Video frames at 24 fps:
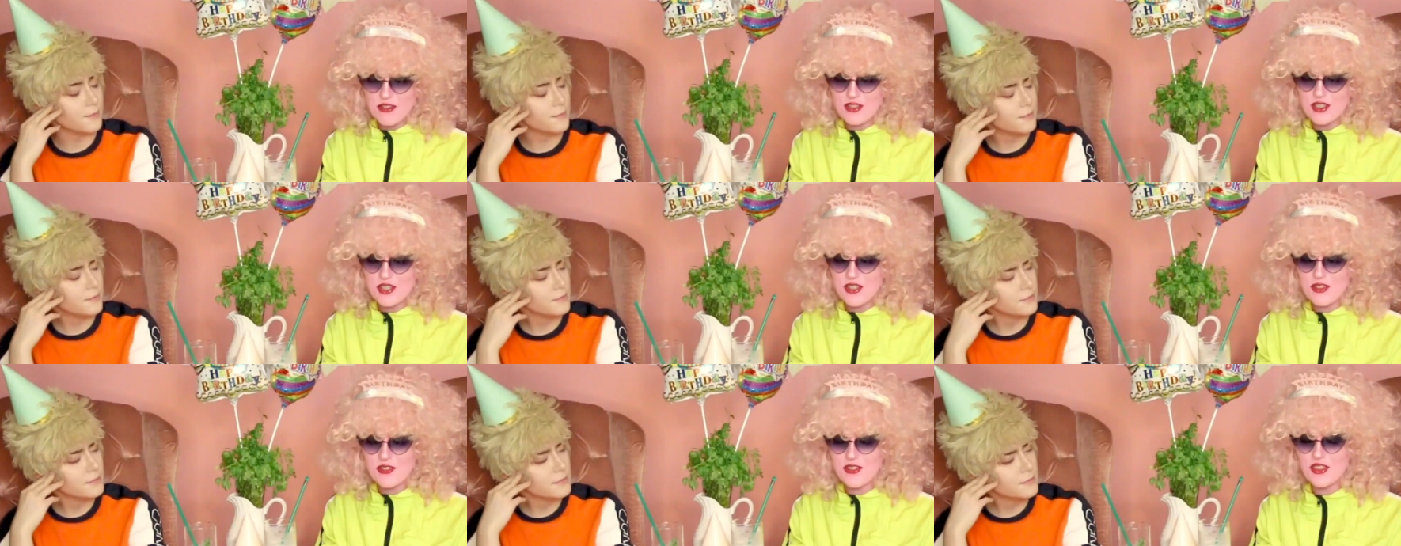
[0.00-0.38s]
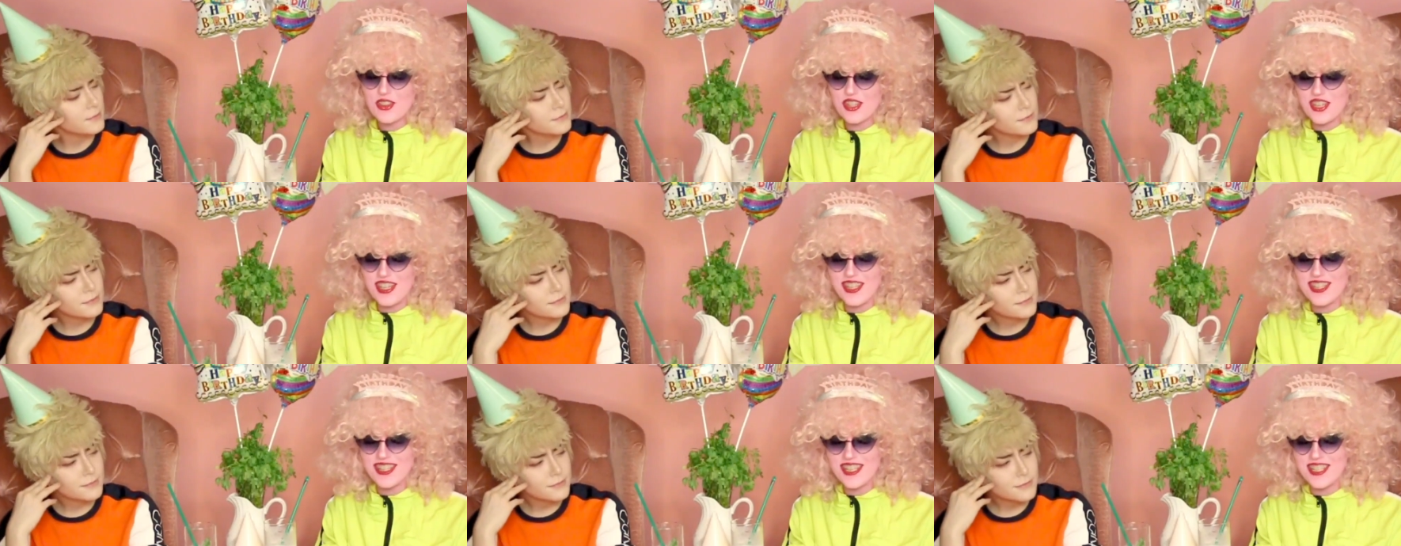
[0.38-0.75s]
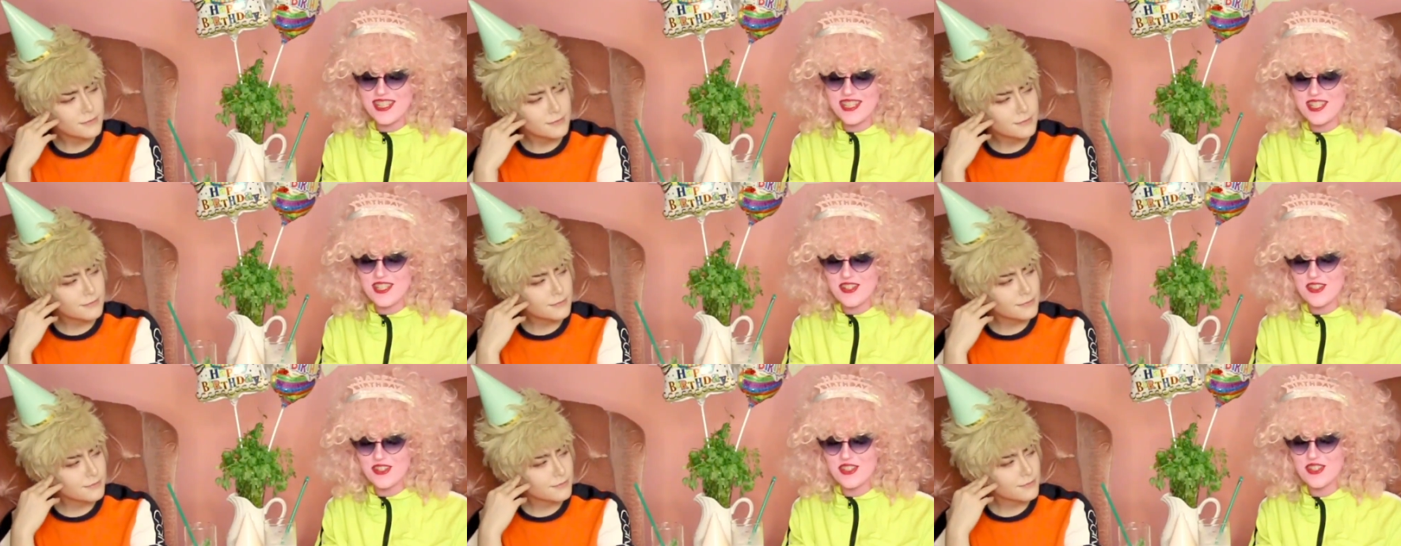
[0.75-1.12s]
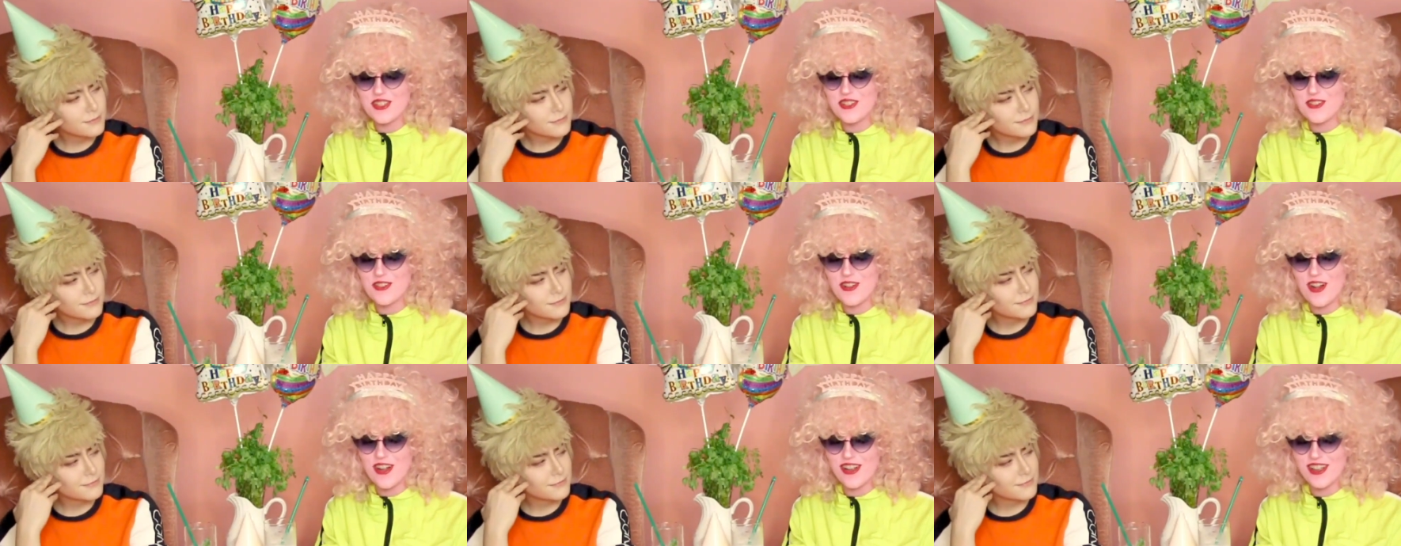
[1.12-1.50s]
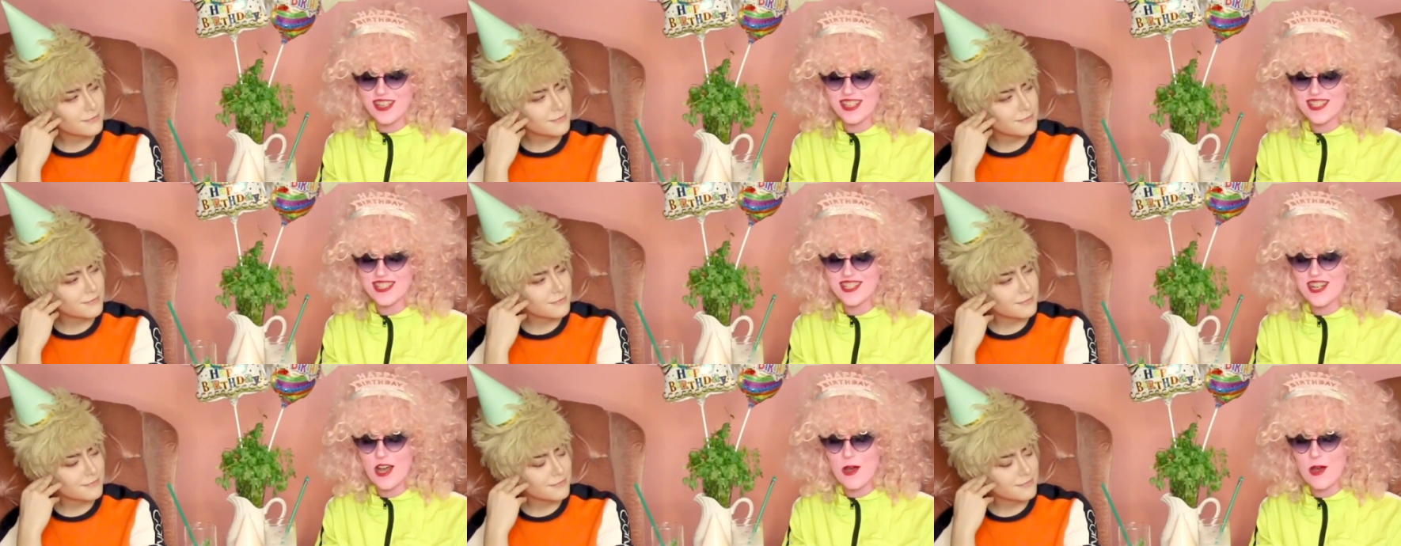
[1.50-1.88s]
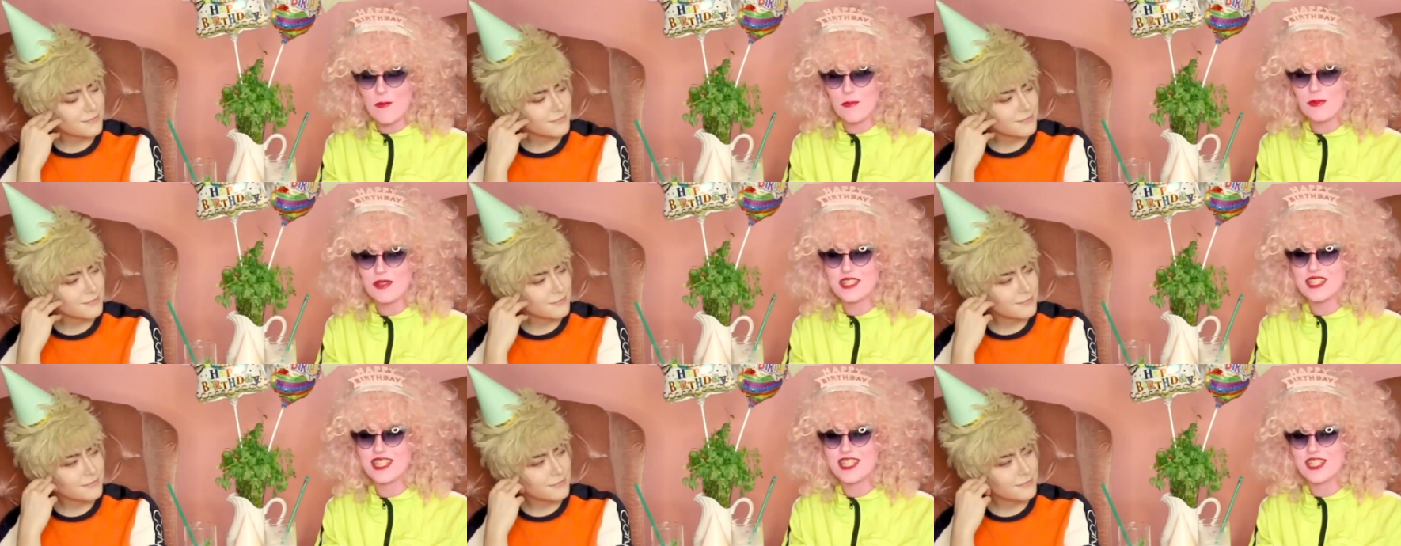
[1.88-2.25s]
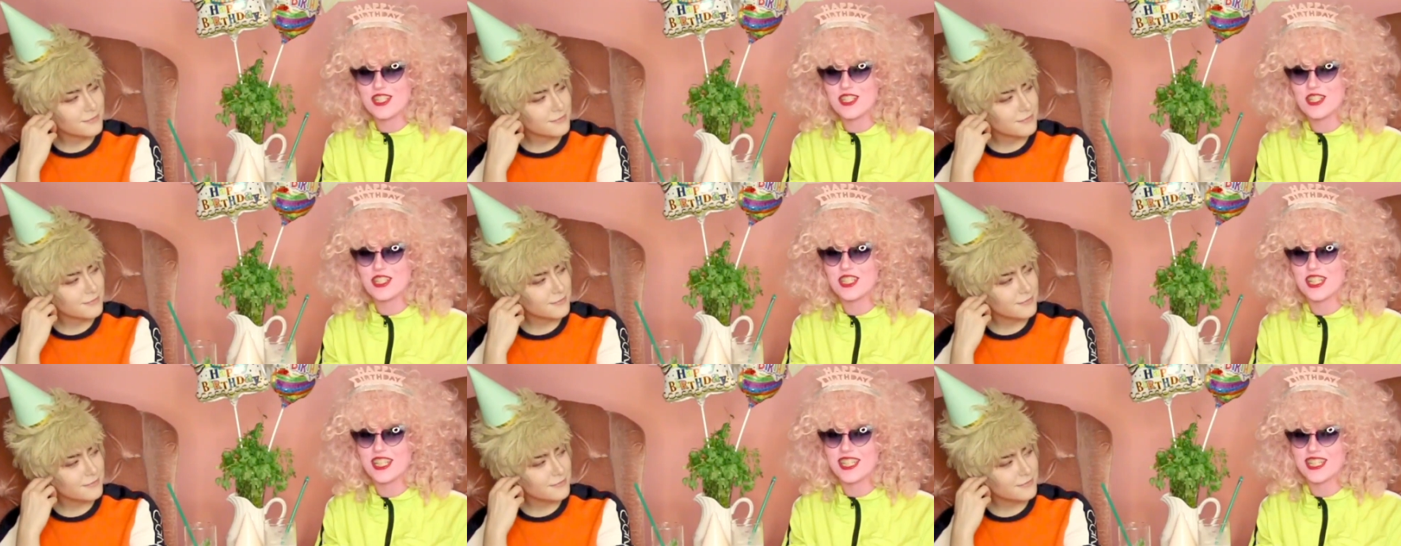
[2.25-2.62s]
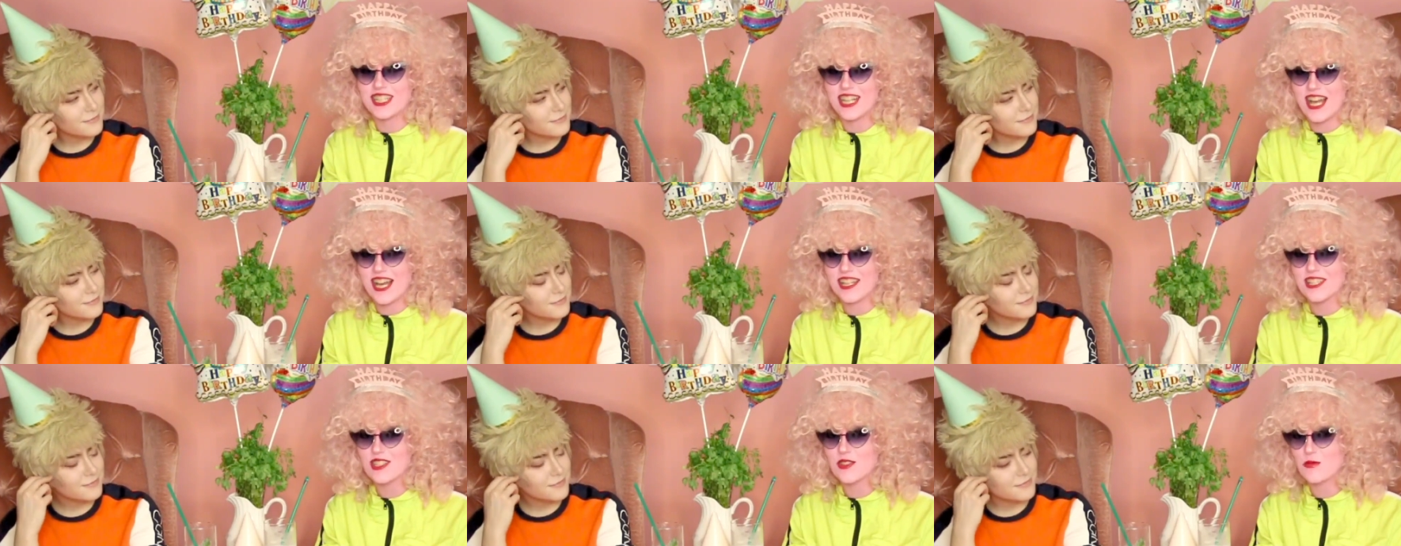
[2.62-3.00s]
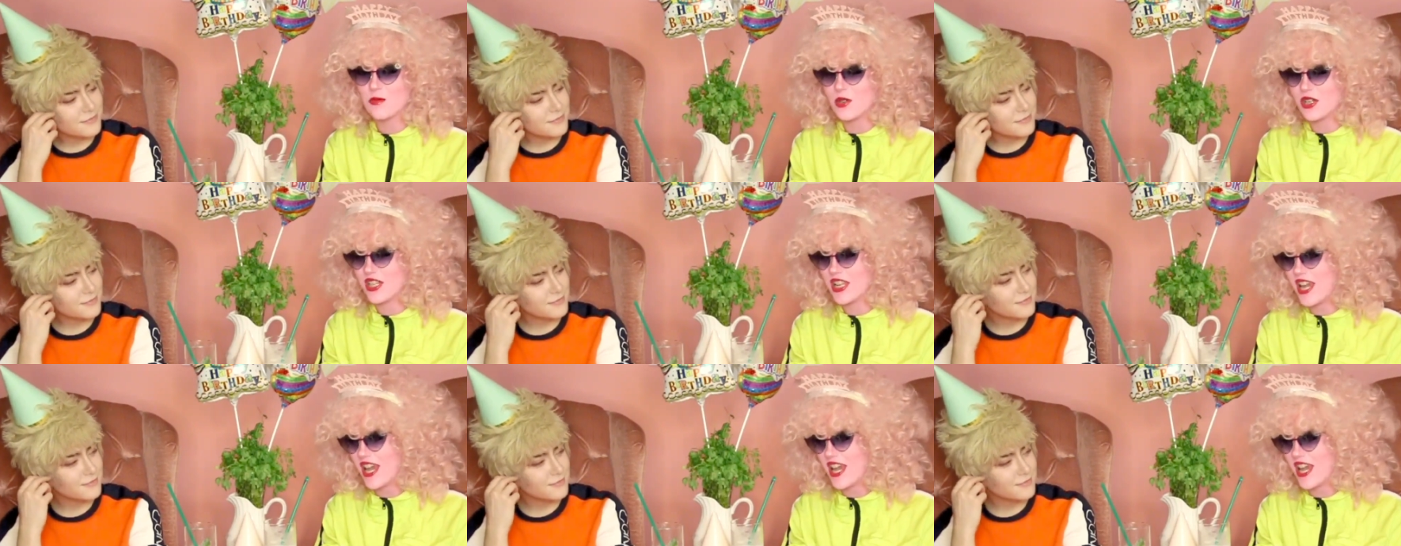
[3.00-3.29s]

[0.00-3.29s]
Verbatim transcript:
Speaker 1: Who do you think is your strongest competition in class one